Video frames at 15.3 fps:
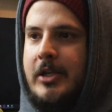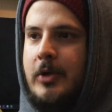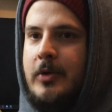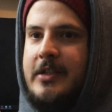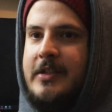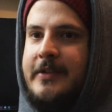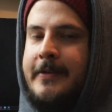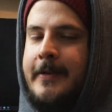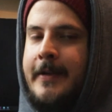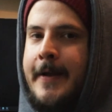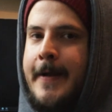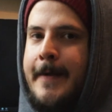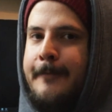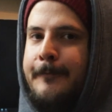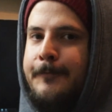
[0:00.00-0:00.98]
do is
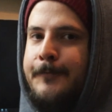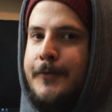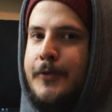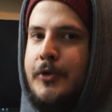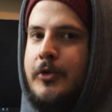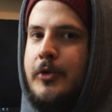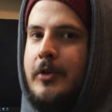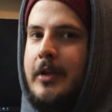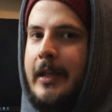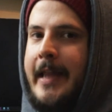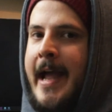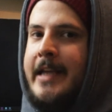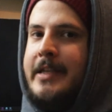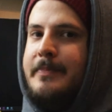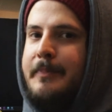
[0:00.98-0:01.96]
do the
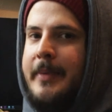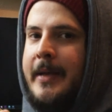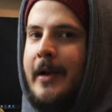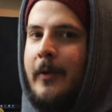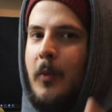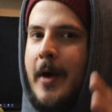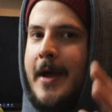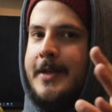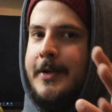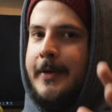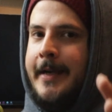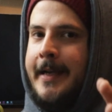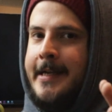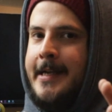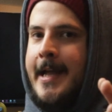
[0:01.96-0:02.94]
last bit of
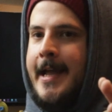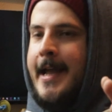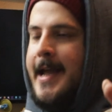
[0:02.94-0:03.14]
weathering